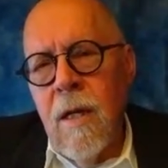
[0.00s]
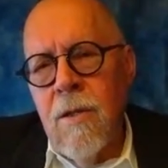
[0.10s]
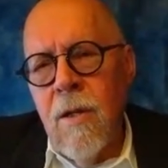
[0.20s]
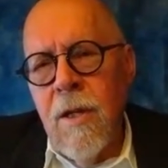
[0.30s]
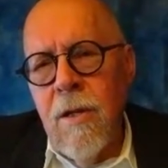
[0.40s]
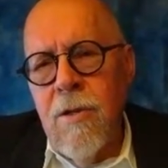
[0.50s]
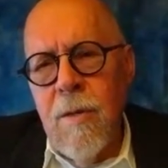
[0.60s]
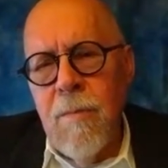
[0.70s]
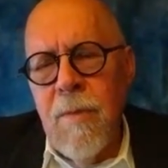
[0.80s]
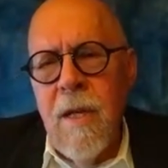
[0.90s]
to
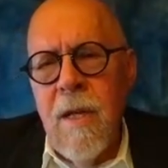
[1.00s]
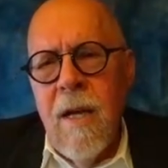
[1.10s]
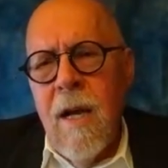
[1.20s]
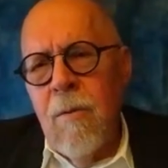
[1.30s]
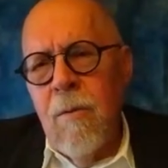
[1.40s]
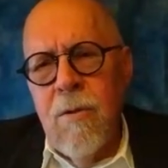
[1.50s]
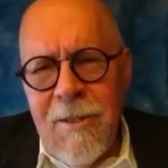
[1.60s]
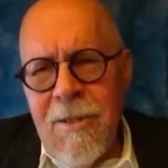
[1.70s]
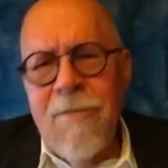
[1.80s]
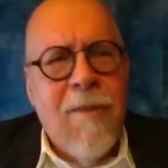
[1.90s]
leadership, and how would you
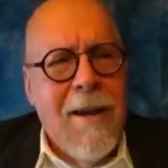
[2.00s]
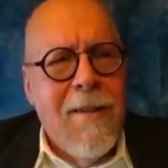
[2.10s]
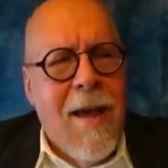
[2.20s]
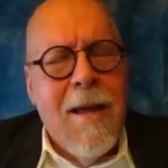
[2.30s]
define that?